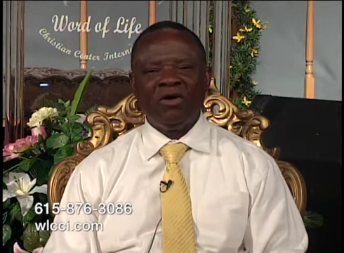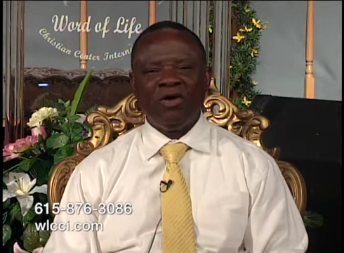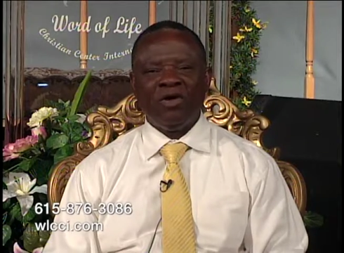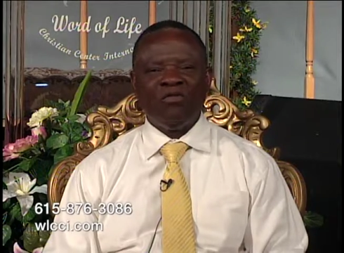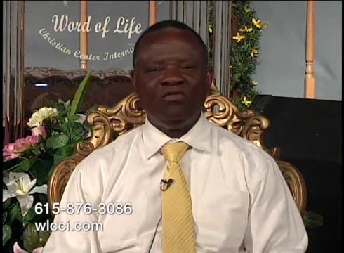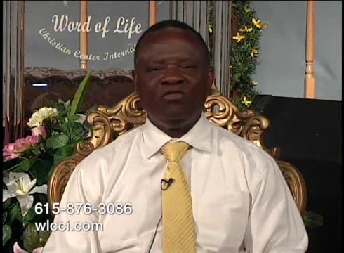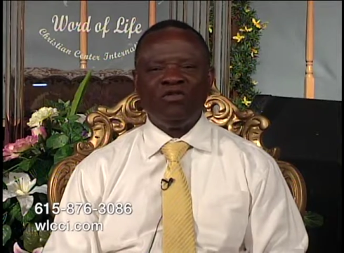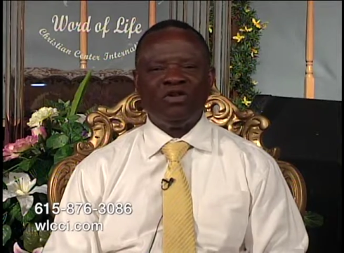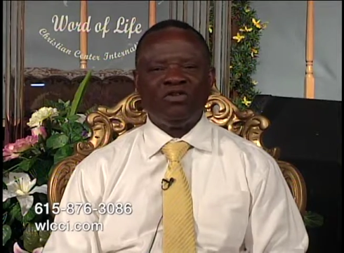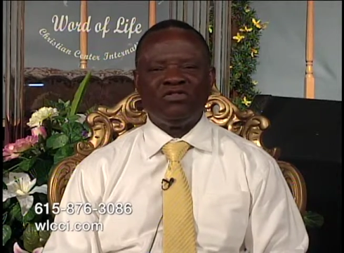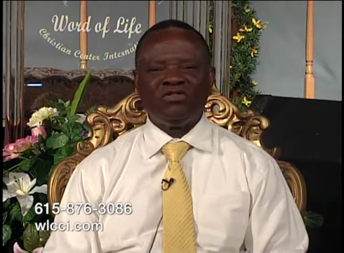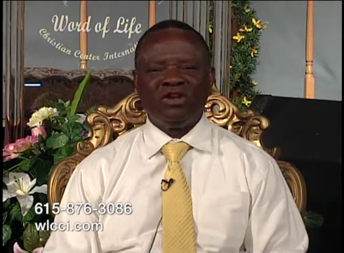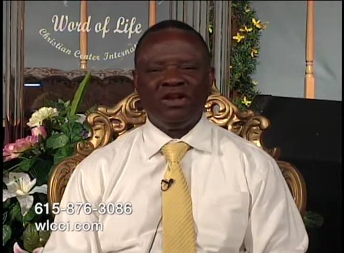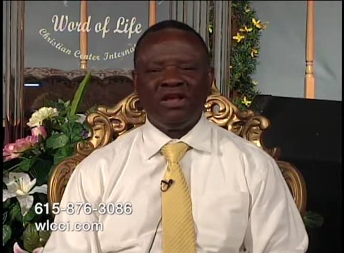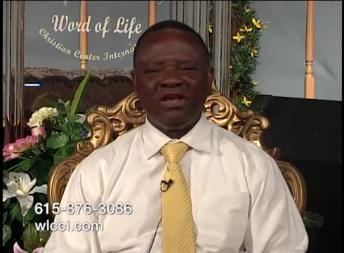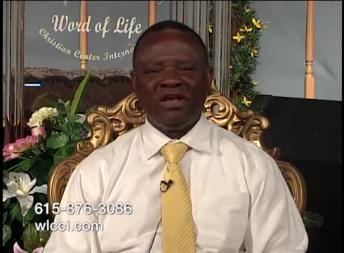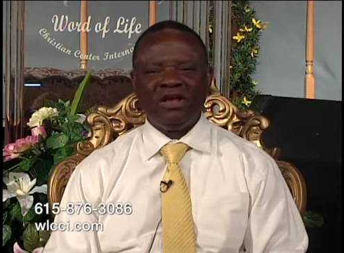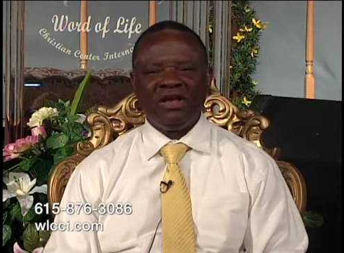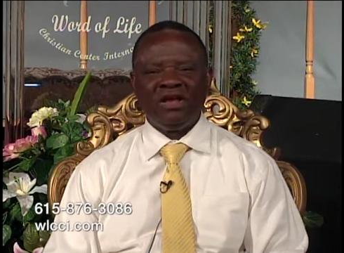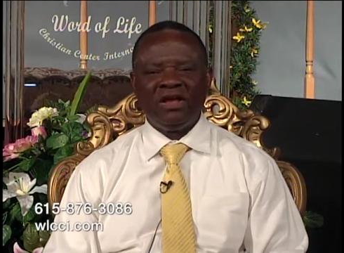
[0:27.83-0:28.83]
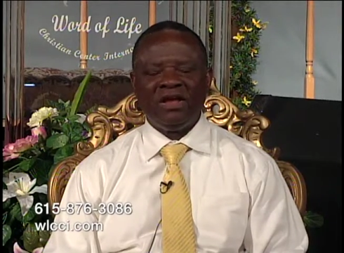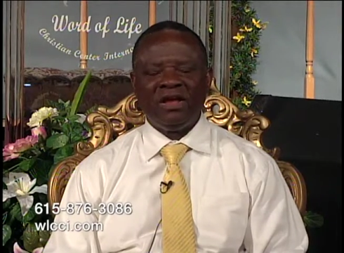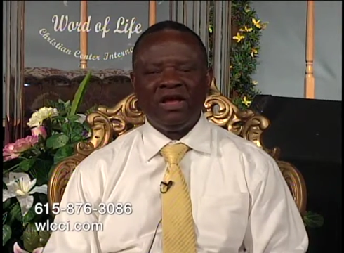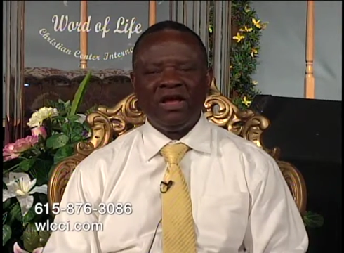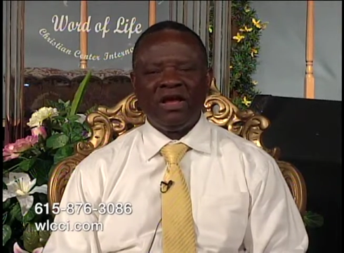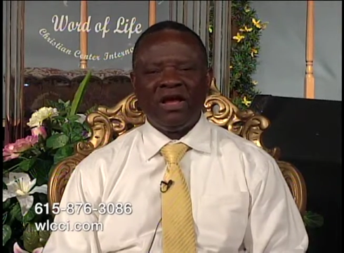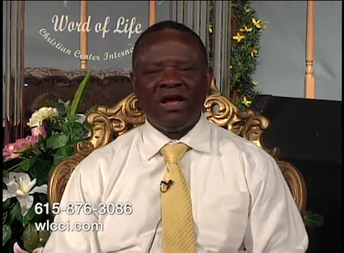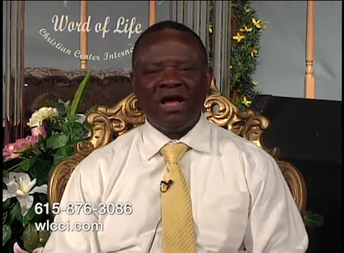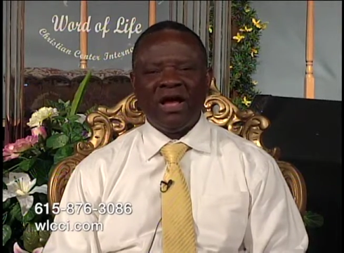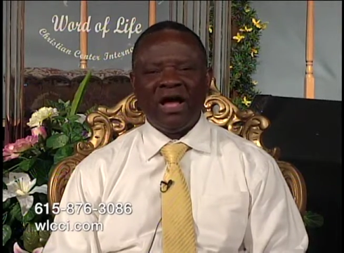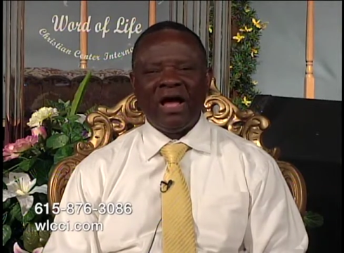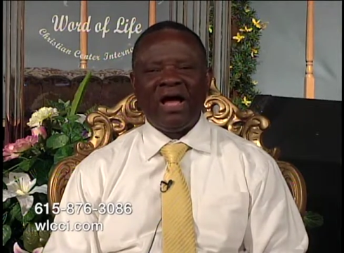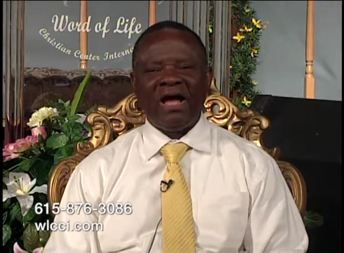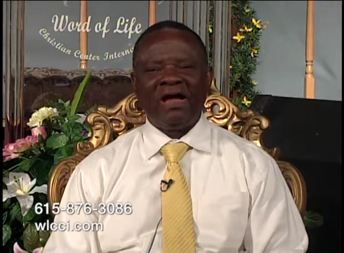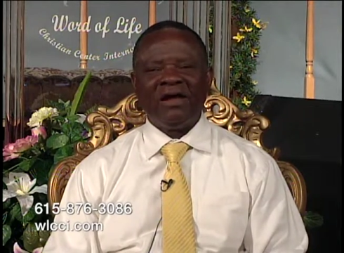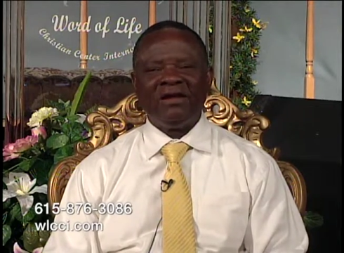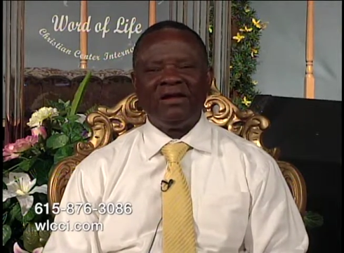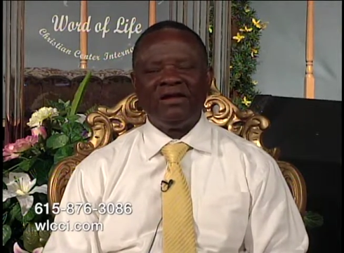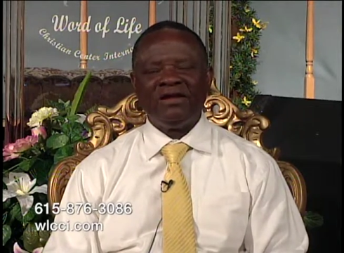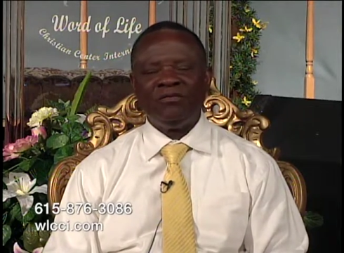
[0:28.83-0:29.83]
obviously
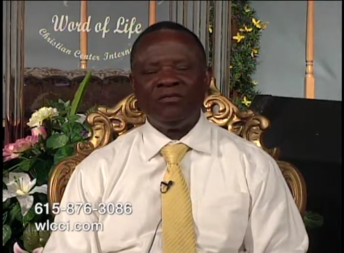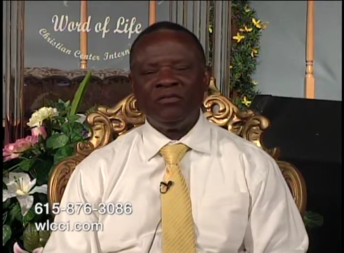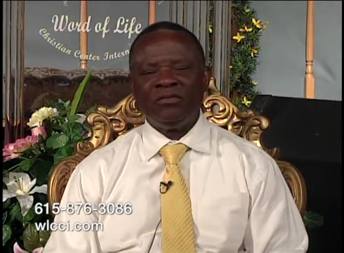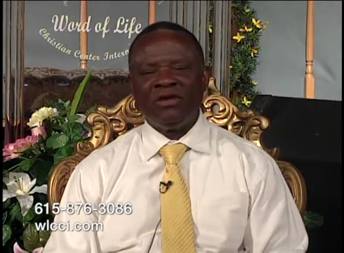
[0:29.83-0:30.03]
had